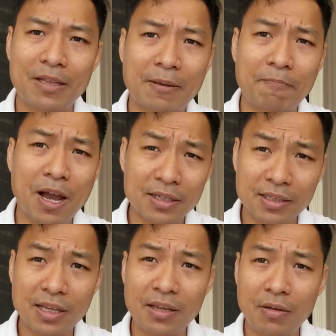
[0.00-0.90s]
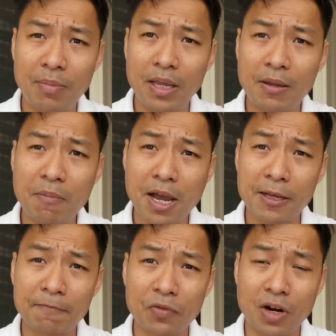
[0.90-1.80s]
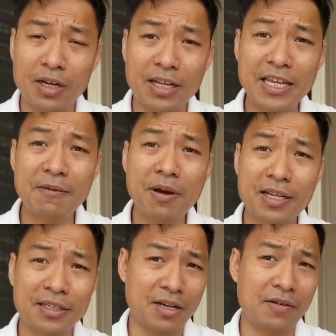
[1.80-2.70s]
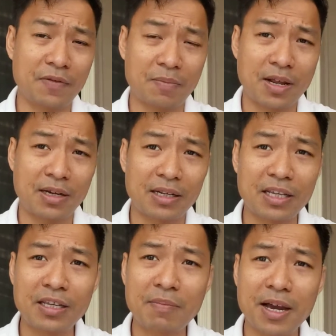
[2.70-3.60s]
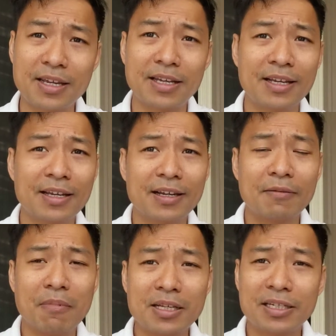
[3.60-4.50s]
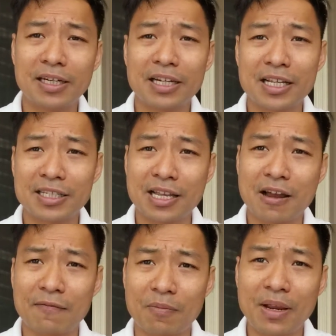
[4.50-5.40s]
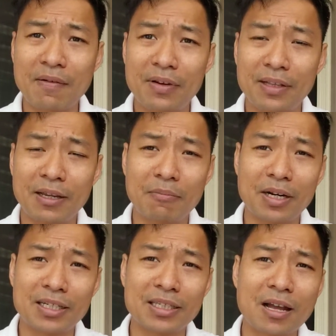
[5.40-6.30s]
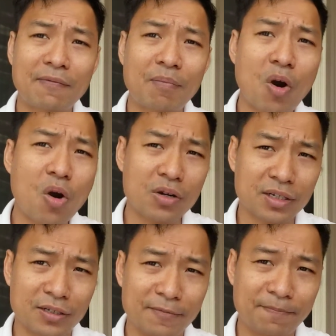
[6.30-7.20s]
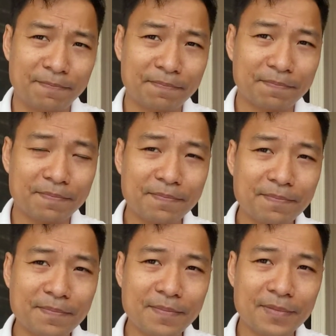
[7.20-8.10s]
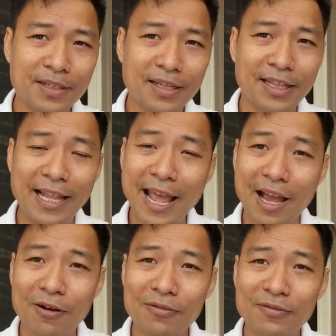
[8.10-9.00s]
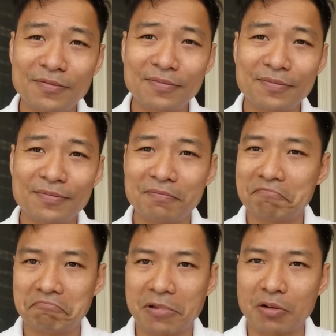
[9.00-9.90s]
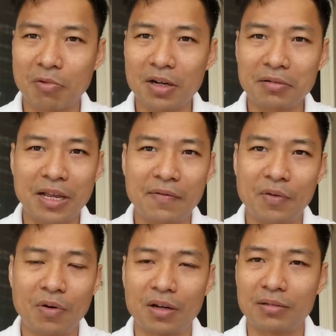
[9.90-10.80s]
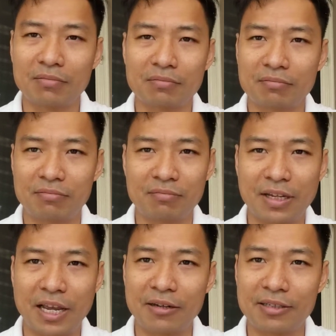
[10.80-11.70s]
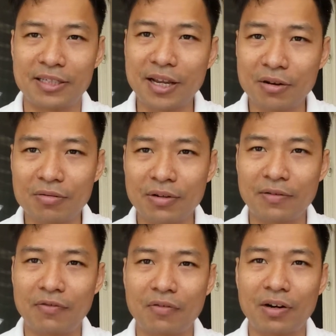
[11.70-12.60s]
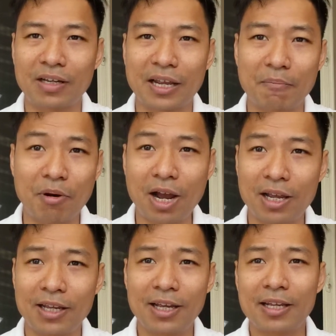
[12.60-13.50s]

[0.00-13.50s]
They passed the eBay, right? The eBay is learned from that. The eBay, basically, they start from everything, but they start from auction. Now, at what? Everyone can sell, everyone can buy.